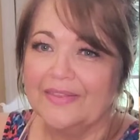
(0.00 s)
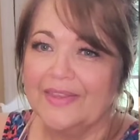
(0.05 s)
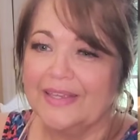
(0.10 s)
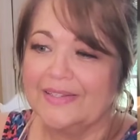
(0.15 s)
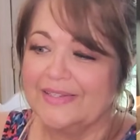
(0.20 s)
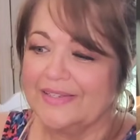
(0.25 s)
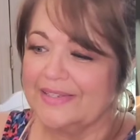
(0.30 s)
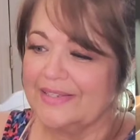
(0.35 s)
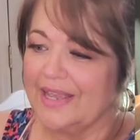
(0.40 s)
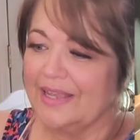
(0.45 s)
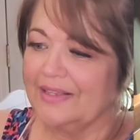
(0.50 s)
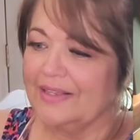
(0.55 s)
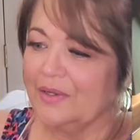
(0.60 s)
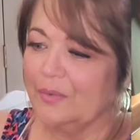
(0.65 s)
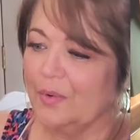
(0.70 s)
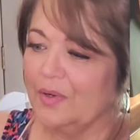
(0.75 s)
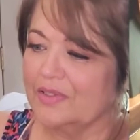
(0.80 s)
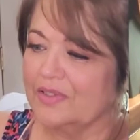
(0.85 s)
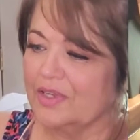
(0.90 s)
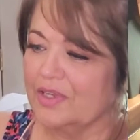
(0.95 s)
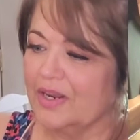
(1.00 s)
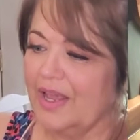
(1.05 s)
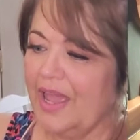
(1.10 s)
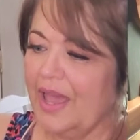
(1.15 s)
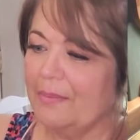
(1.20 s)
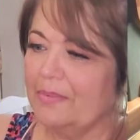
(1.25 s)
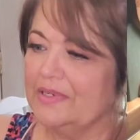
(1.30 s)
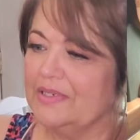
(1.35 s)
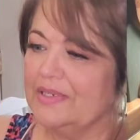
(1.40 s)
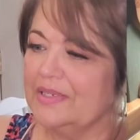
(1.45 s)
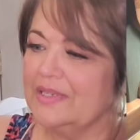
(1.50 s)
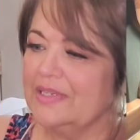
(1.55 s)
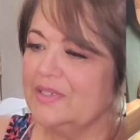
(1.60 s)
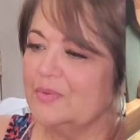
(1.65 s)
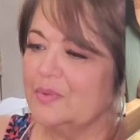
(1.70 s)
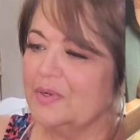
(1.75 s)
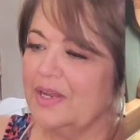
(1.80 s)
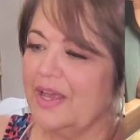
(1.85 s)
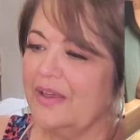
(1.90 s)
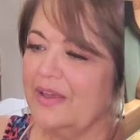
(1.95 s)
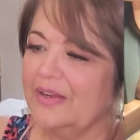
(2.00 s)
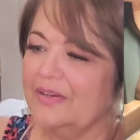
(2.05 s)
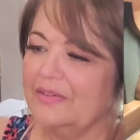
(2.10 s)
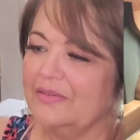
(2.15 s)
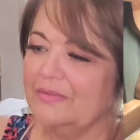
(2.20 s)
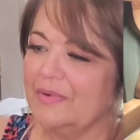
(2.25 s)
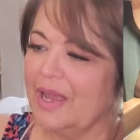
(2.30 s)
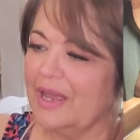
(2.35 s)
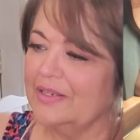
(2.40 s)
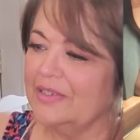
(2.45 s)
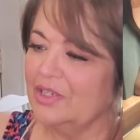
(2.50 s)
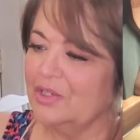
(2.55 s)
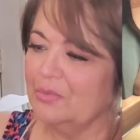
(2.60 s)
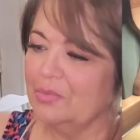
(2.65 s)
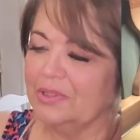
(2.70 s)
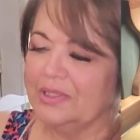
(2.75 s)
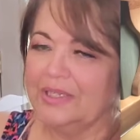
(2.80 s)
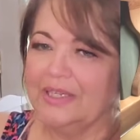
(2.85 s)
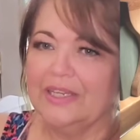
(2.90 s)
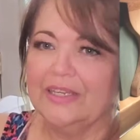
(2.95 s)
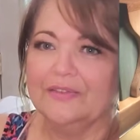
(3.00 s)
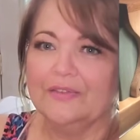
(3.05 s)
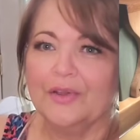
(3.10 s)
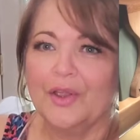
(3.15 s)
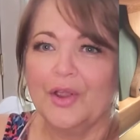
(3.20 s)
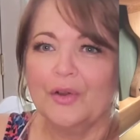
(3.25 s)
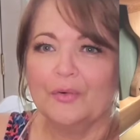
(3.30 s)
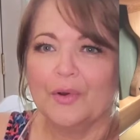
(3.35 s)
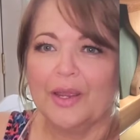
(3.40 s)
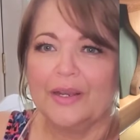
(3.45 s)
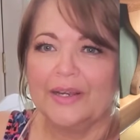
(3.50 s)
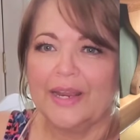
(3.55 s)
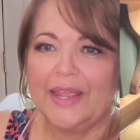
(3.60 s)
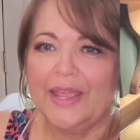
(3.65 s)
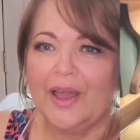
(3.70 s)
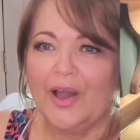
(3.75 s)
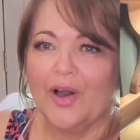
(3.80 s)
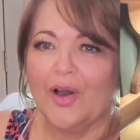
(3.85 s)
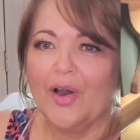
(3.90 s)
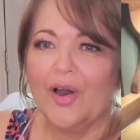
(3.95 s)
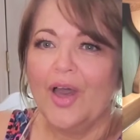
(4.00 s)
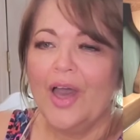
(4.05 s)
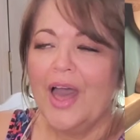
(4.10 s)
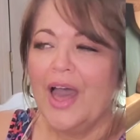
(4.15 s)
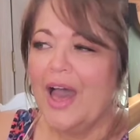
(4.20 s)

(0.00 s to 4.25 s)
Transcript: that's exactly what's going to happen to this one, I do believe. Right now,